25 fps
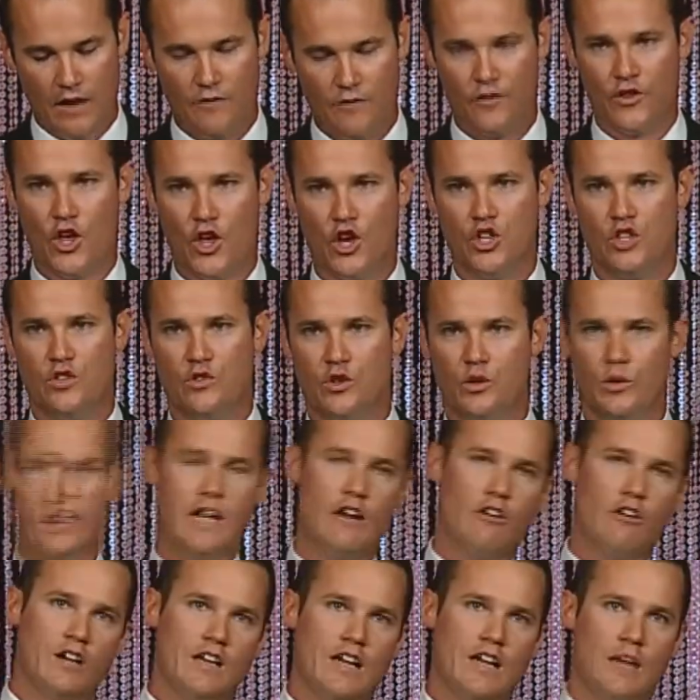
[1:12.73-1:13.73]
For those of you who were
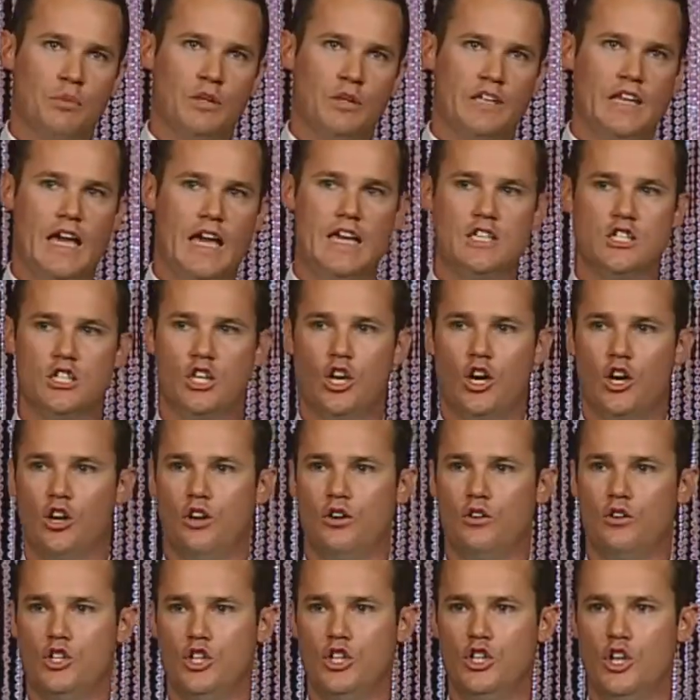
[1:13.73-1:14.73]
here a couple of days
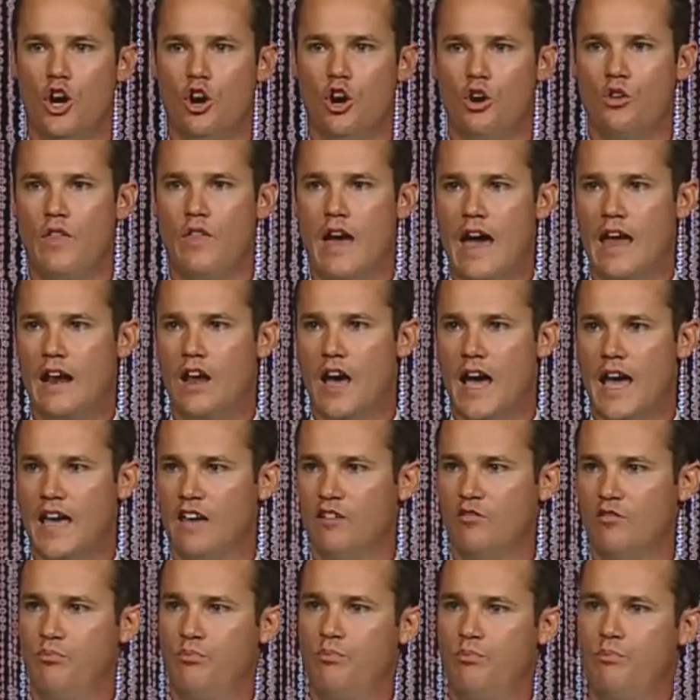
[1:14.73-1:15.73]
ago, you know that I
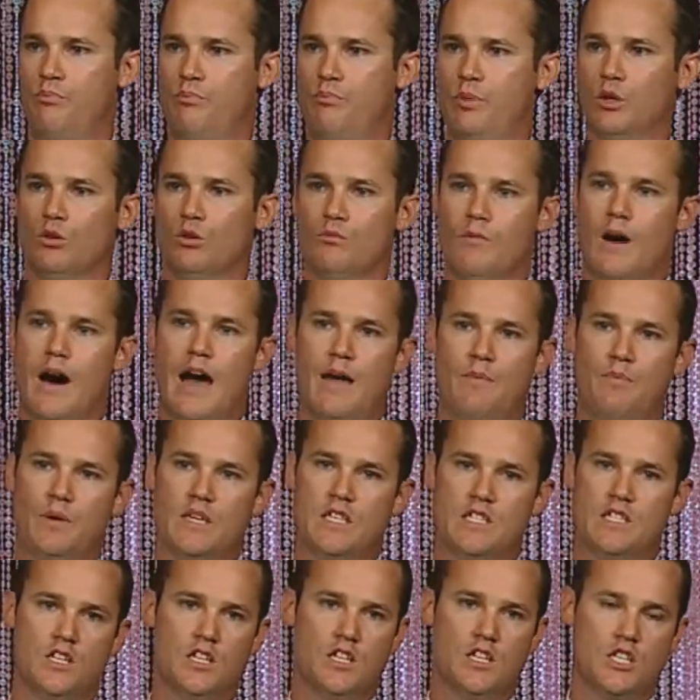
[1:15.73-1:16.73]
have built my
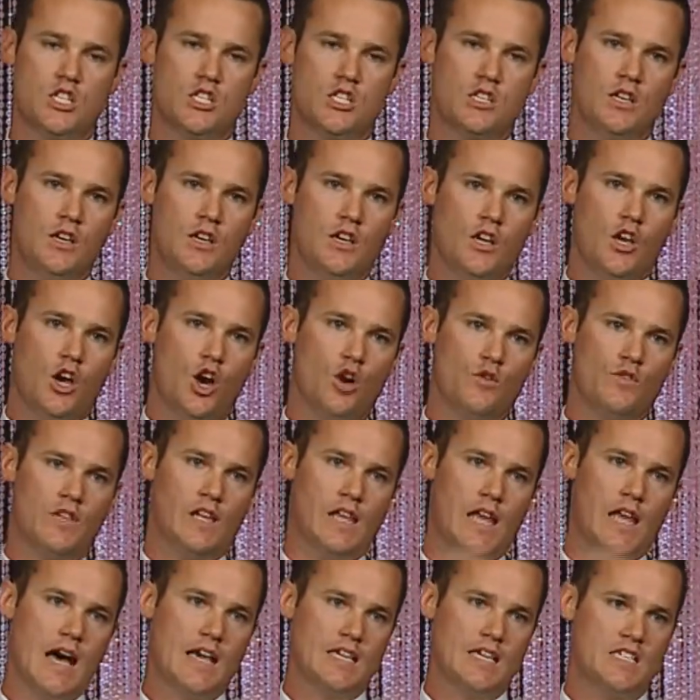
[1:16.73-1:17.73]
business over the
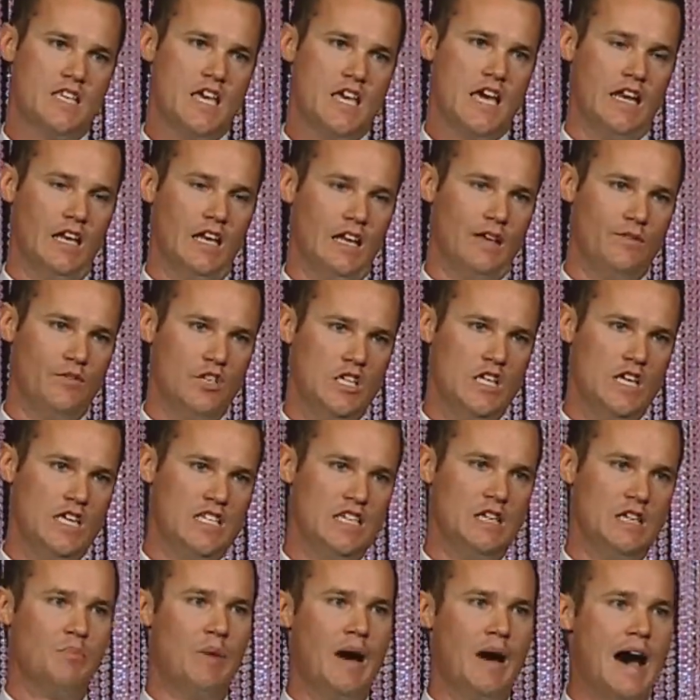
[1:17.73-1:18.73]
last 10, 11
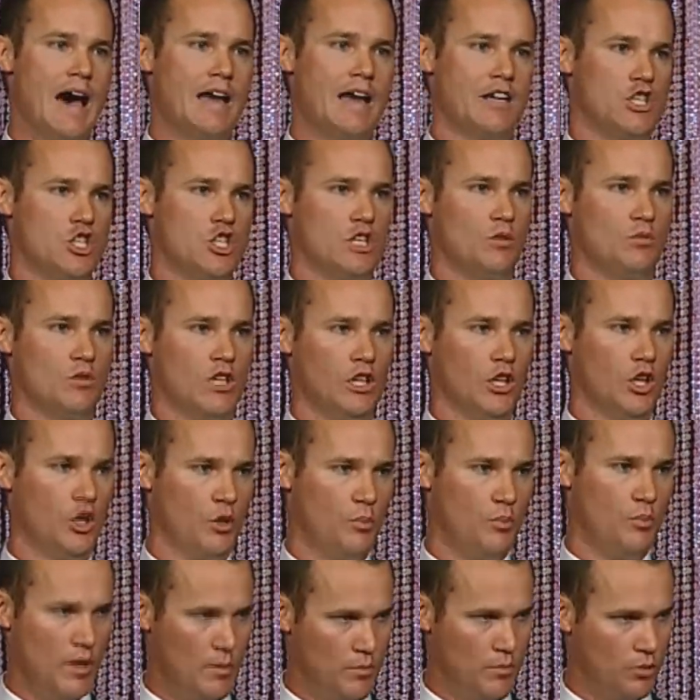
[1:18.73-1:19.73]
years in partnership with a lot
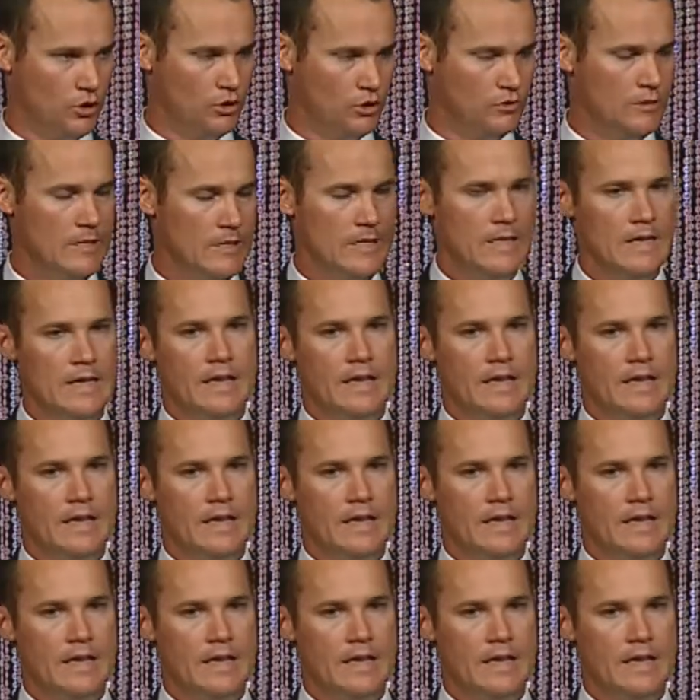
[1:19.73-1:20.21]
of people.